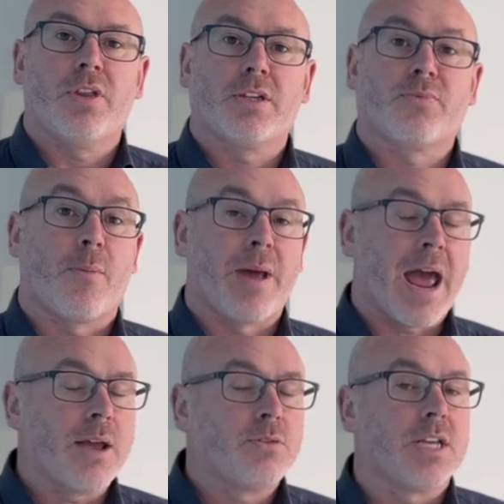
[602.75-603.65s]
this from a
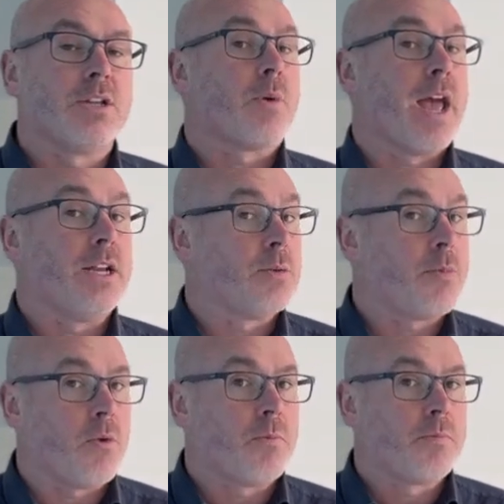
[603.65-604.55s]
house into a
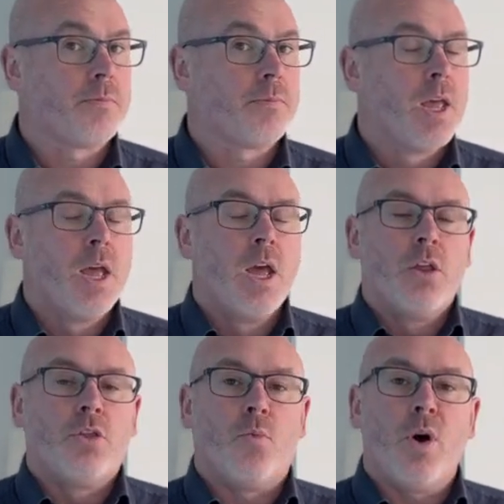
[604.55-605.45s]
HMO,
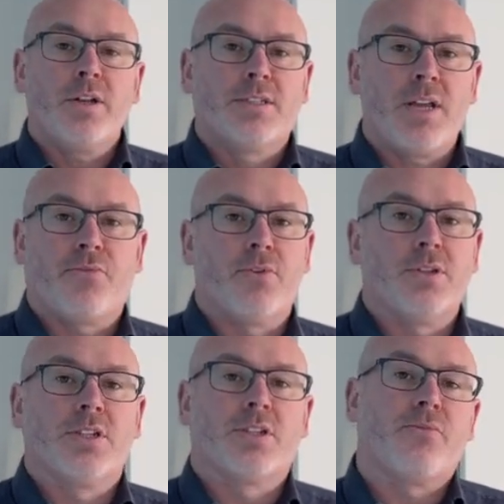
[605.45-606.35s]
The one
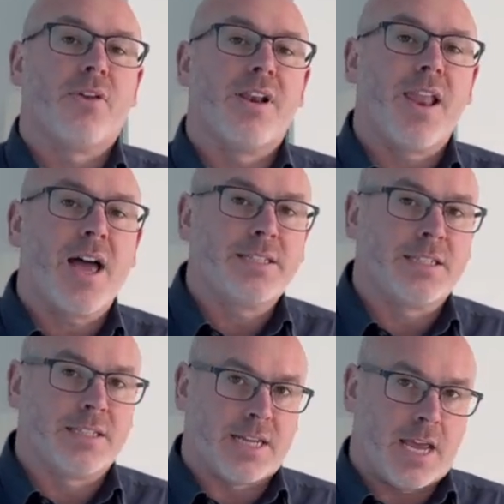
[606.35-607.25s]
difference is that for
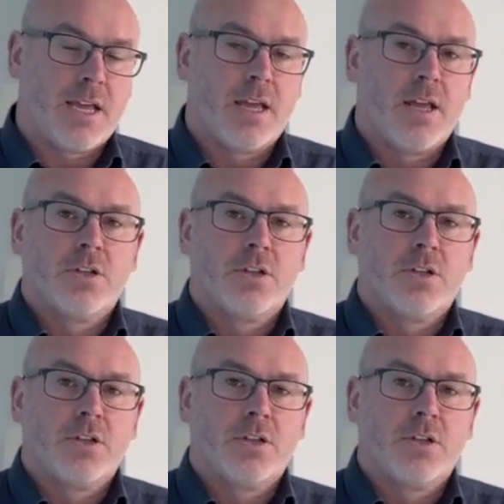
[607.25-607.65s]
licensing,